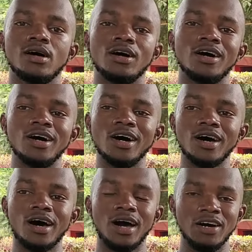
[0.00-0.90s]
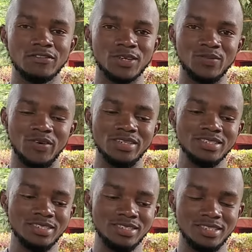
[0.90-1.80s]
I have
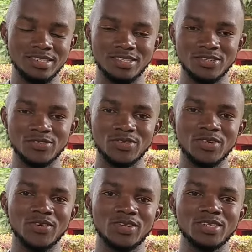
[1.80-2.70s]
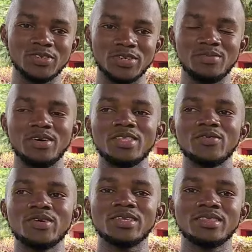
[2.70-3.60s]
someone. He's also a content creator, by
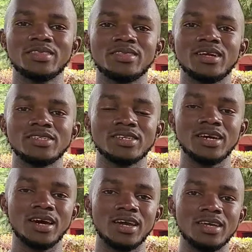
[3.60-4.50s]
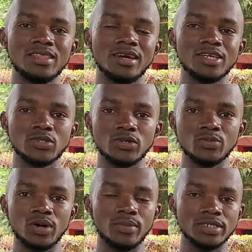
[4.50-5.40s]
the way. The guy is
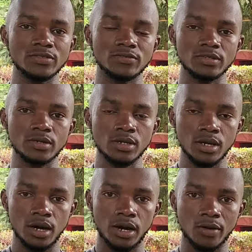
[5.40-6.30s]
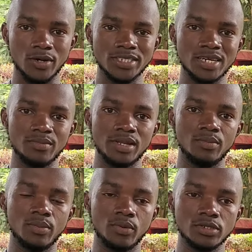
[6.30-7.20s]
called Bamba TV. I one time made
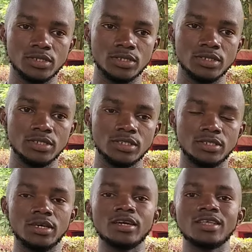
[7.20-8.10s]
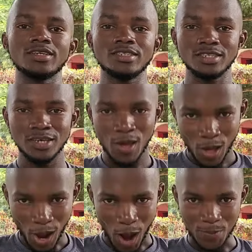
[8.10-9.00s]
up a post saying that
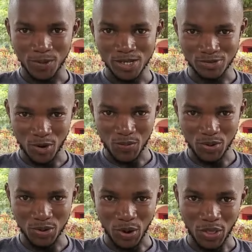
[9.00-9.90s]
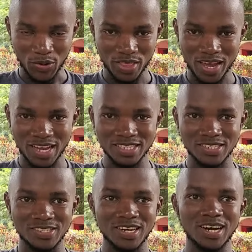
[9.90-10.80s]
I'm his role model. Though the guy
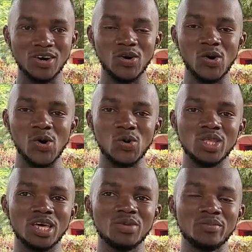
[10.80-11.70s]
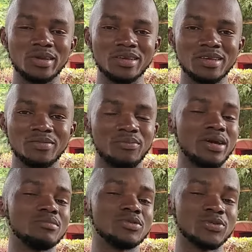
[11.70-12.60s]
is older than me,
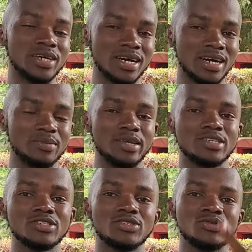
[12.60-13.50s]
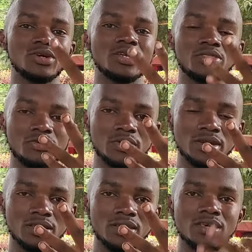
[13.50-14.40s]
I'm too young. I'm just 23.